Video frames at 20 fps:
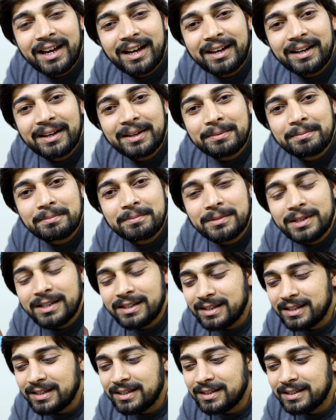Uh,
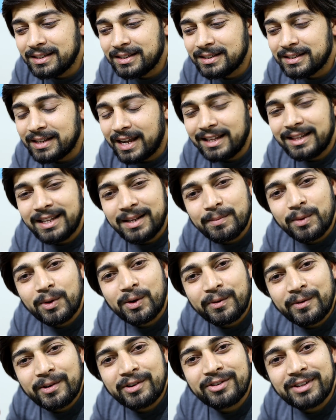this is, I think,
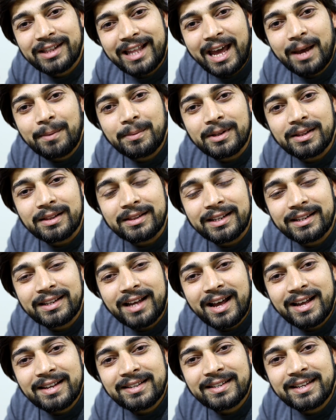more a reliable
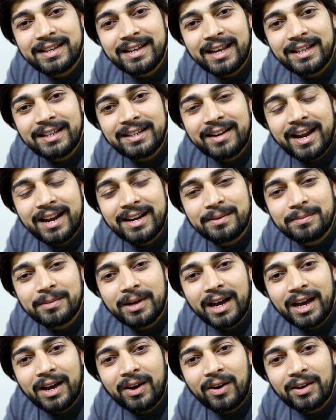than asking any random
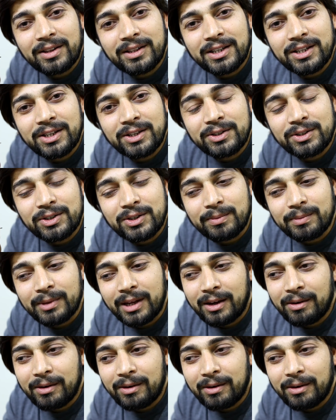guy on the YouTube.